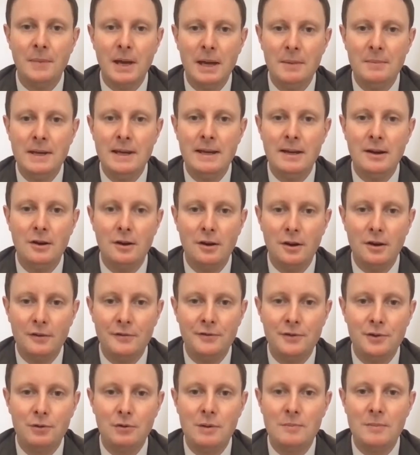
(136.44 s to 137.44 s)
Maybe a
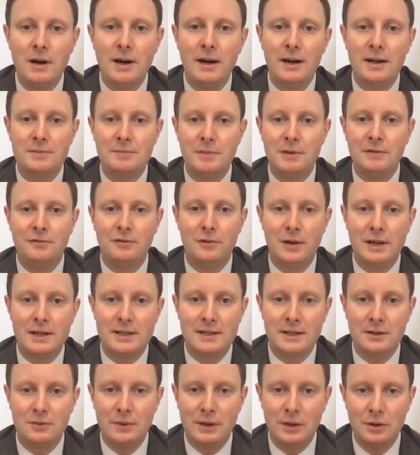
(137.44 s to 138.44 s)
few remarks before I
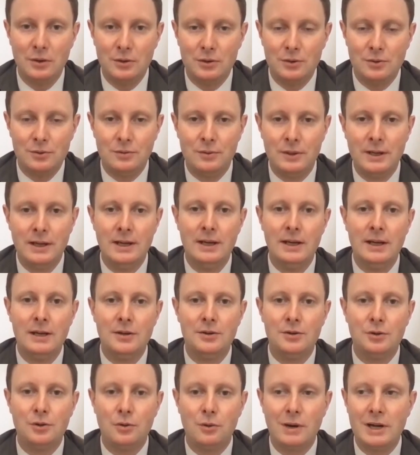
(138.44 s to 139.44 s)
simply go
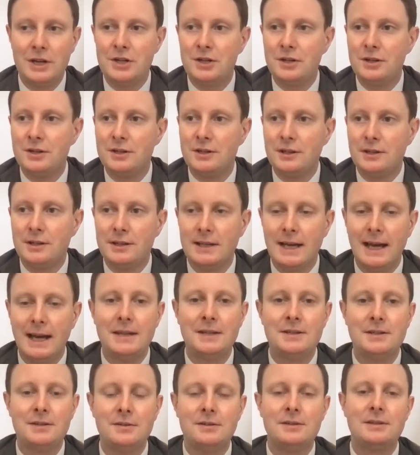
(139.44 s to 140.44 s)
to questions and
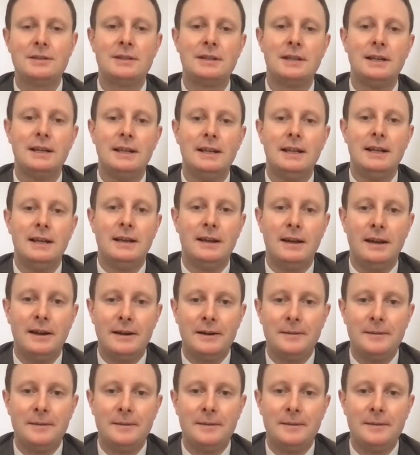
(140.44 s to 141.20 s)
answers.